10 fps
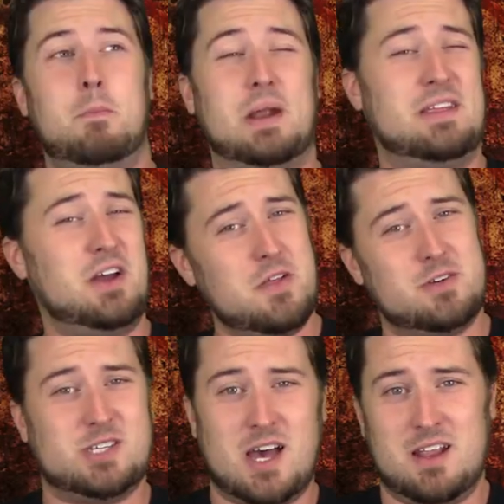But on the other
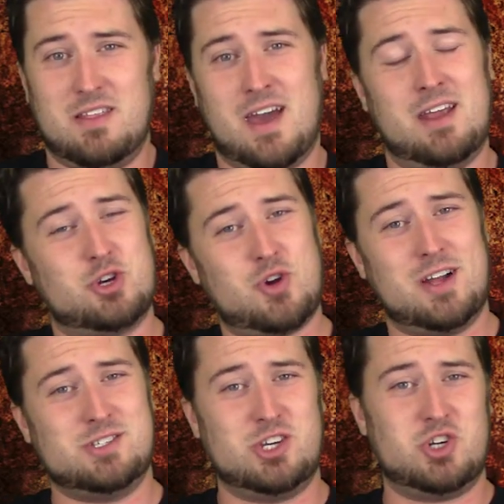side of that, and
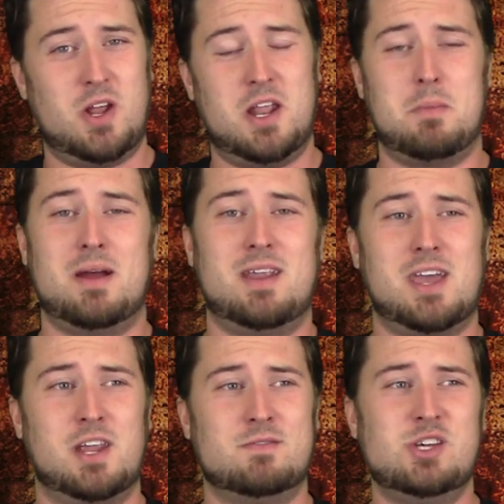transitioning into my
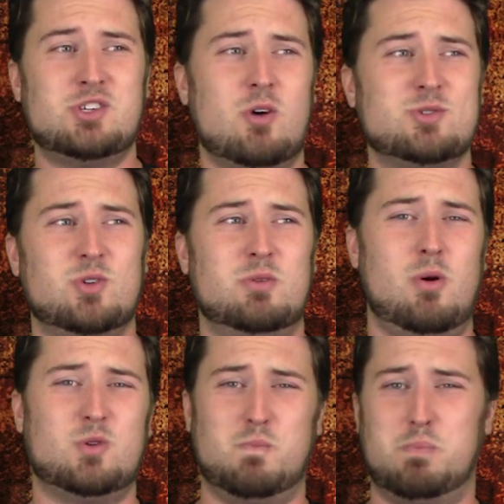negatives, he's also the
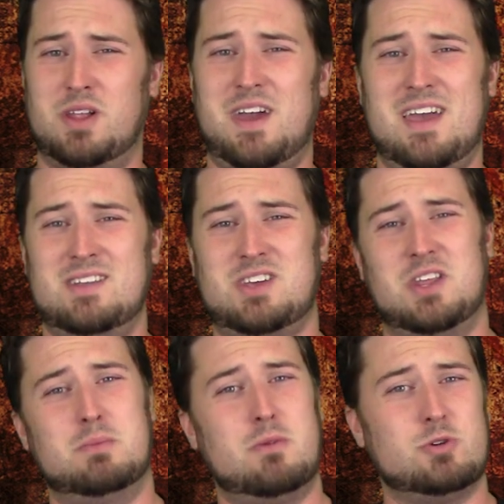most bland
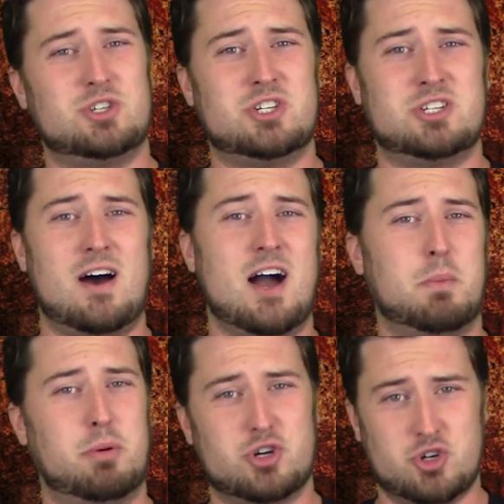and the most
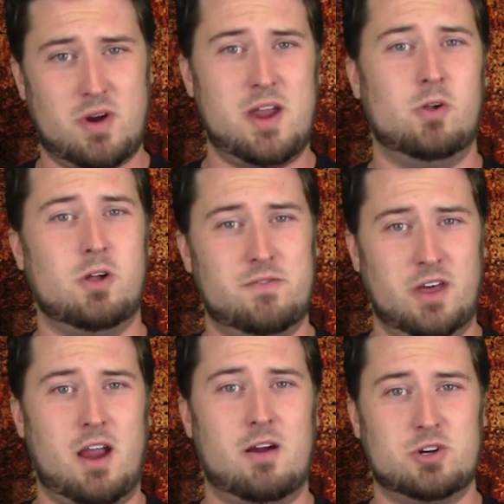stock portrayal of the
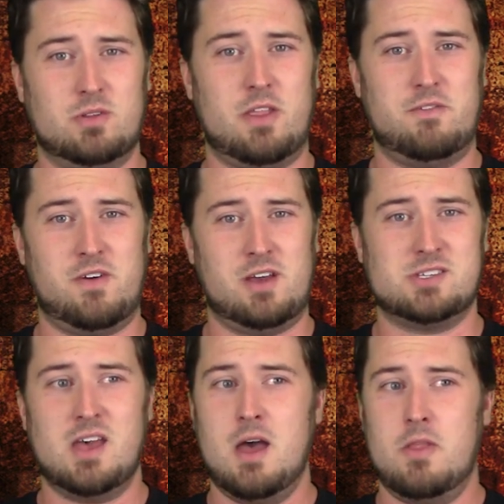character
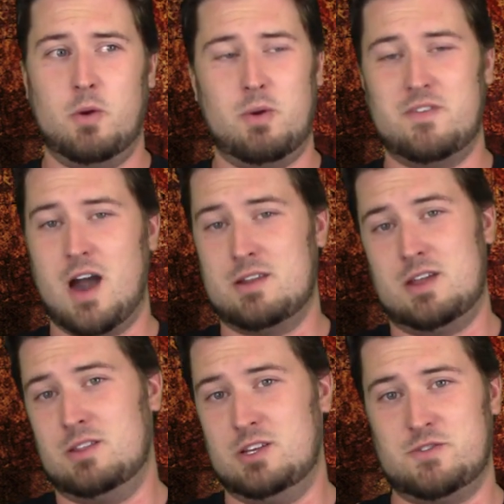Leatherface that we've gotten
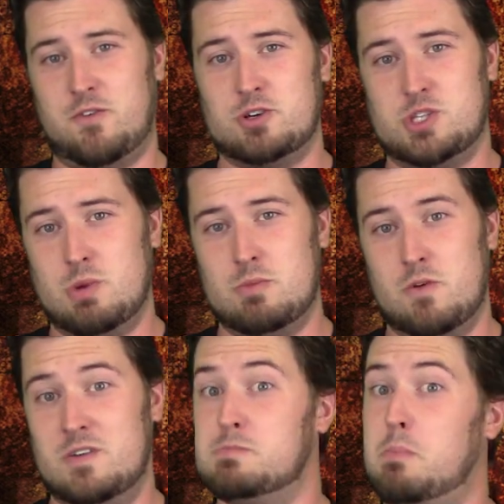in these first three
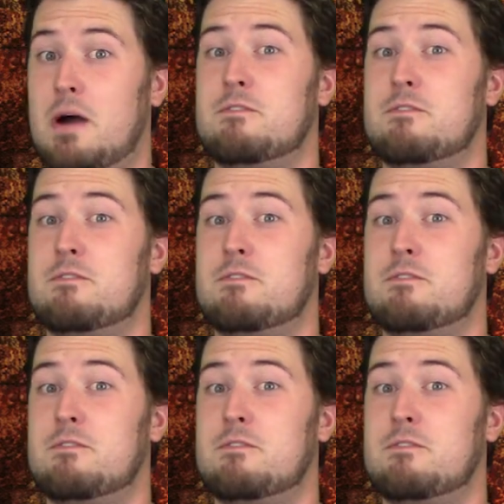movies by